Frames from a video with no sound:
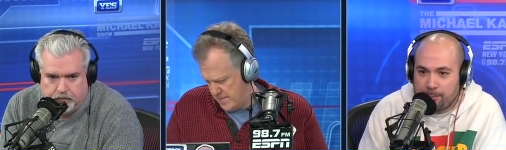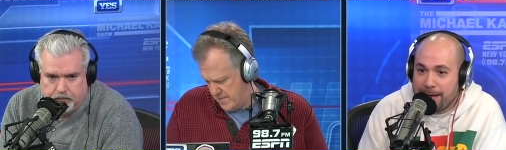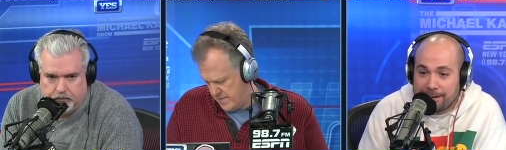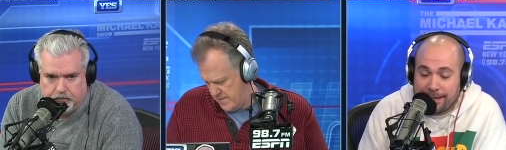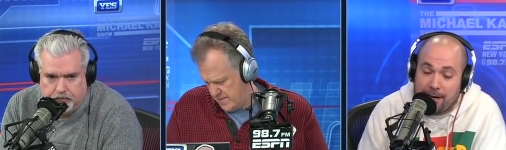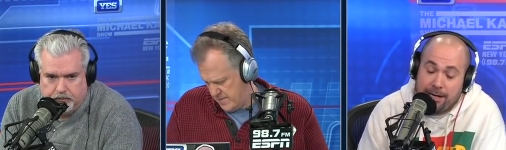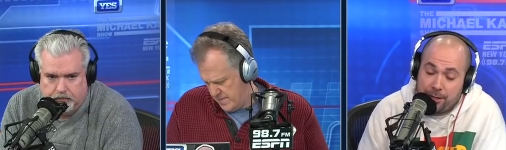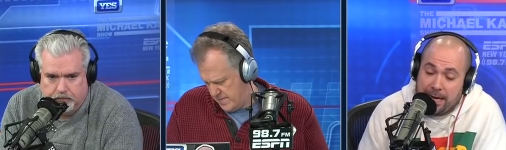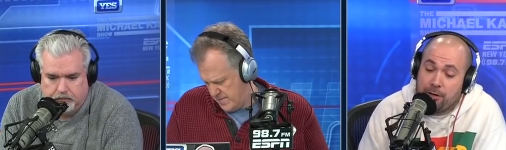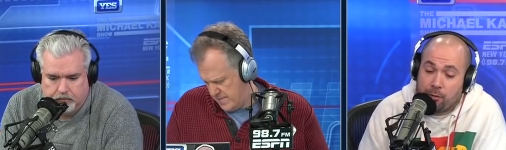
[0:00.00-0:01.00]
Speaker 1: back there, and
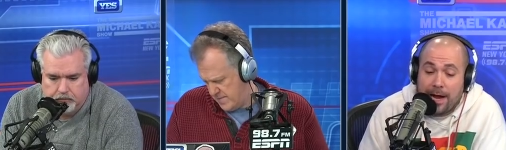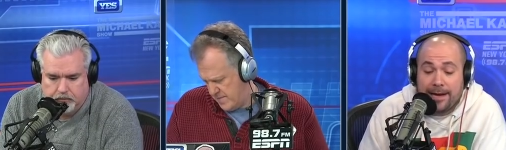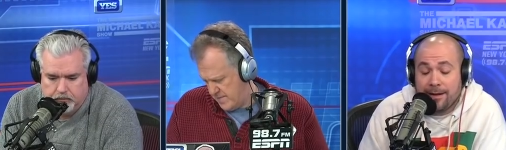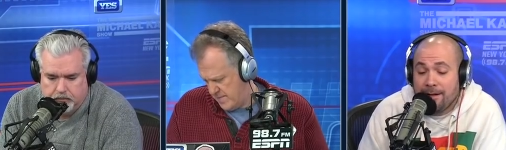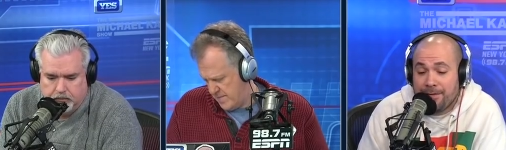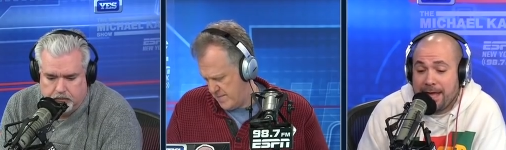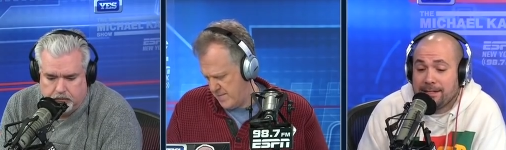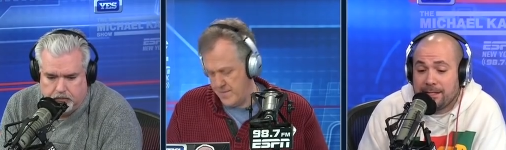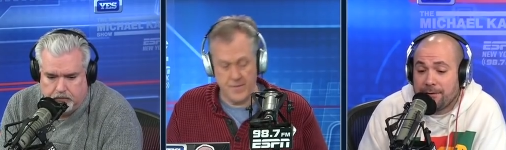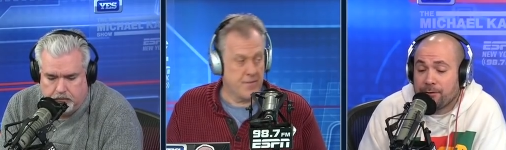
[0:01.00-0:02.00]
you're right. That is
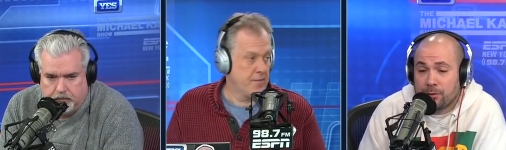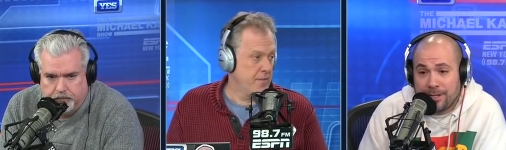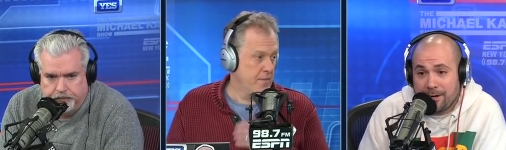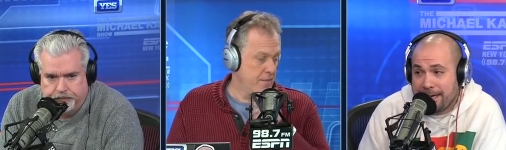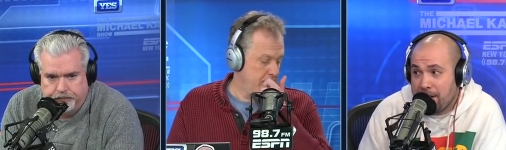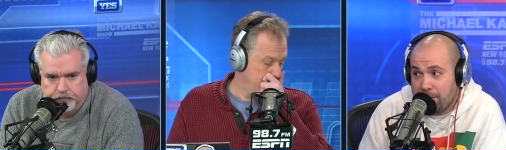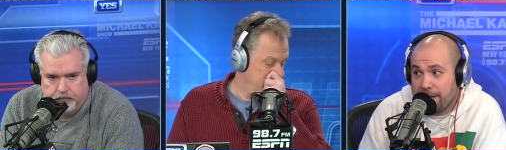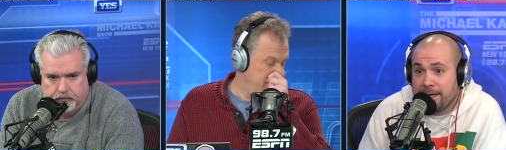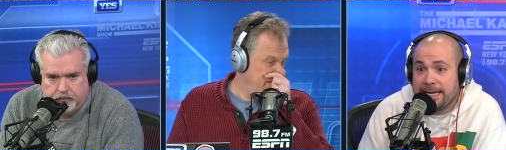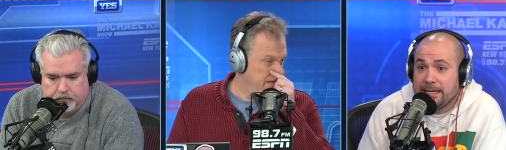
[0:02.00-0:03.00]
the difference with Derrick Henry.
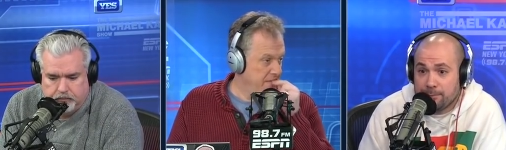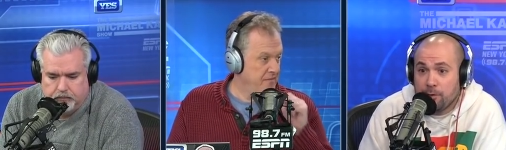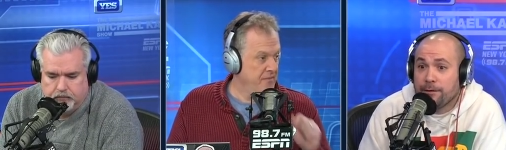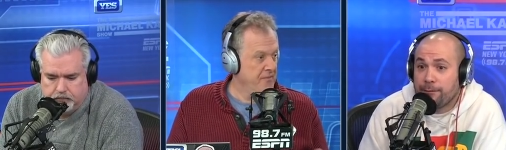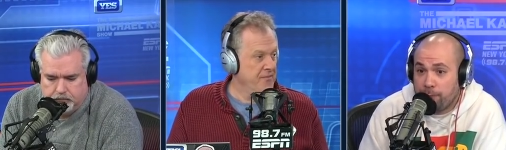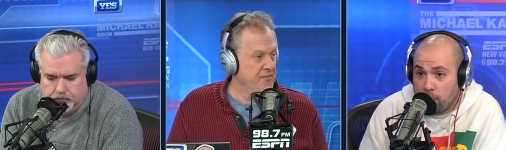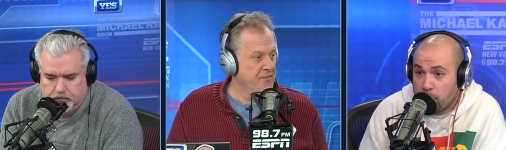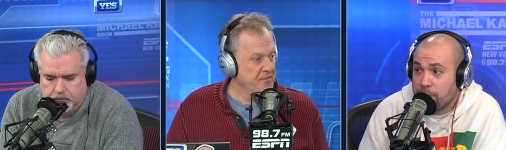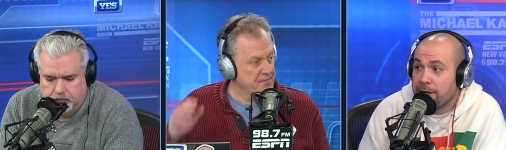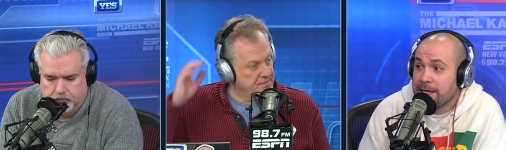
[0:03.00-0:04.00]
He is moving
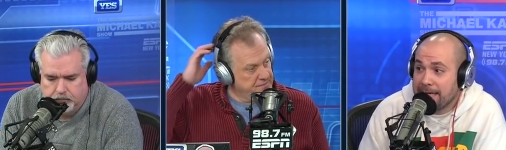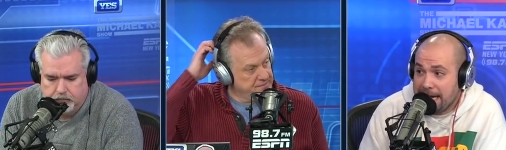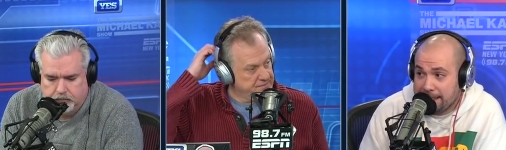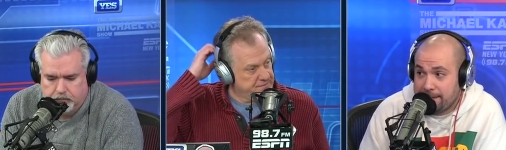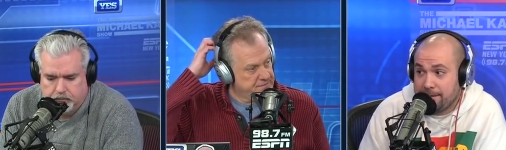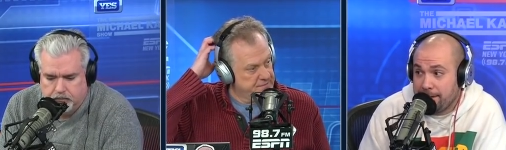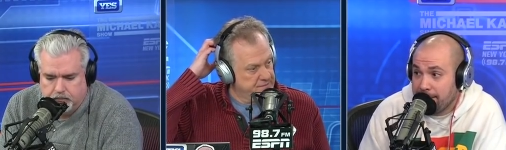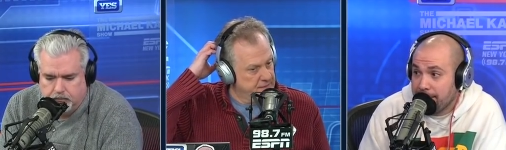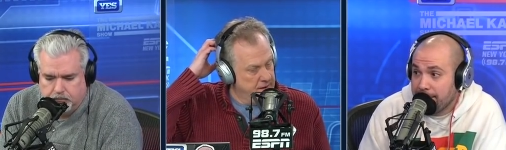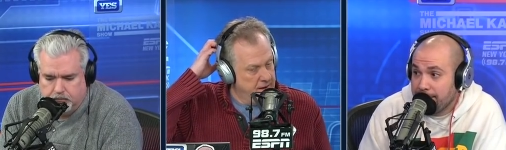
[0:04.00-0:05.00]
forward constantly.
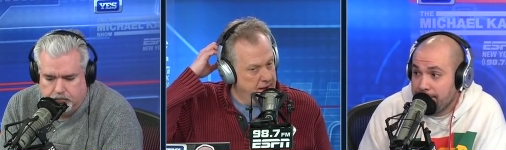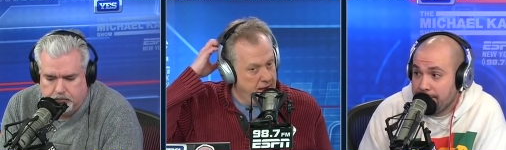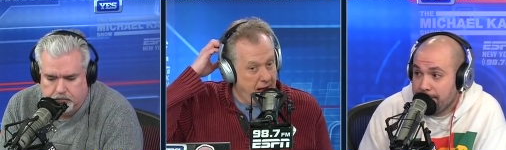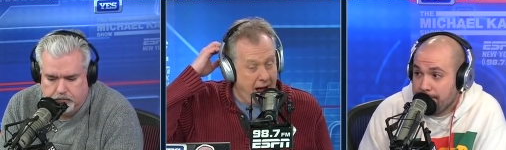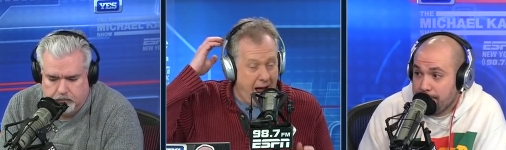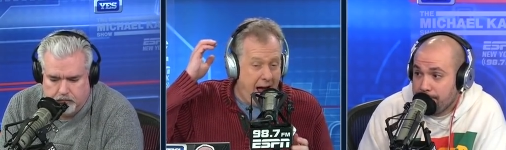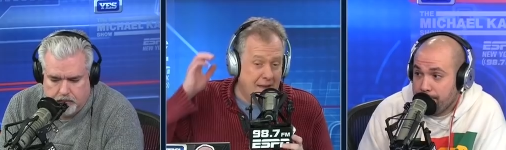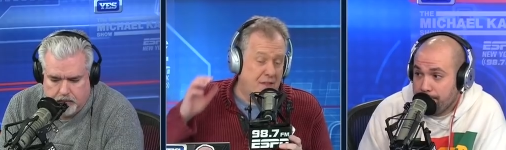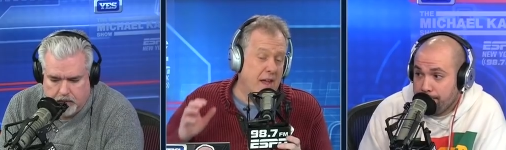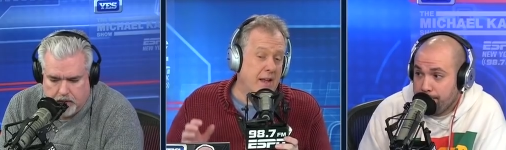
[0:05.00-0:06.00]
I
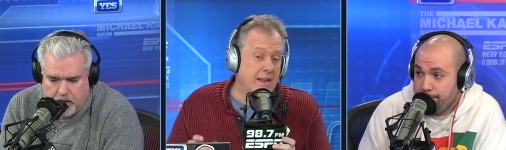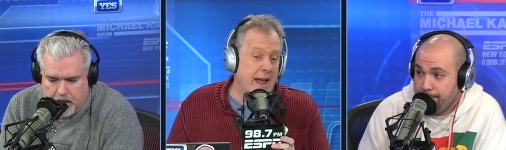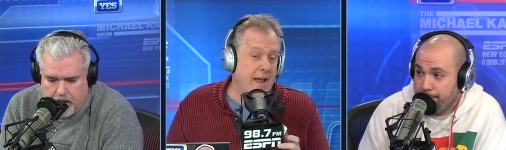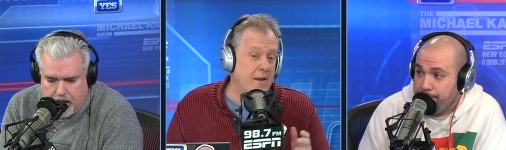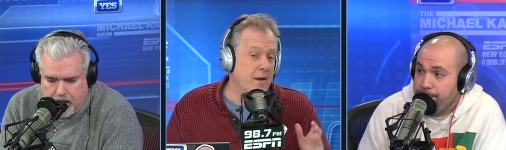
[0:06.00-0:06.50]
Speaker 2: think that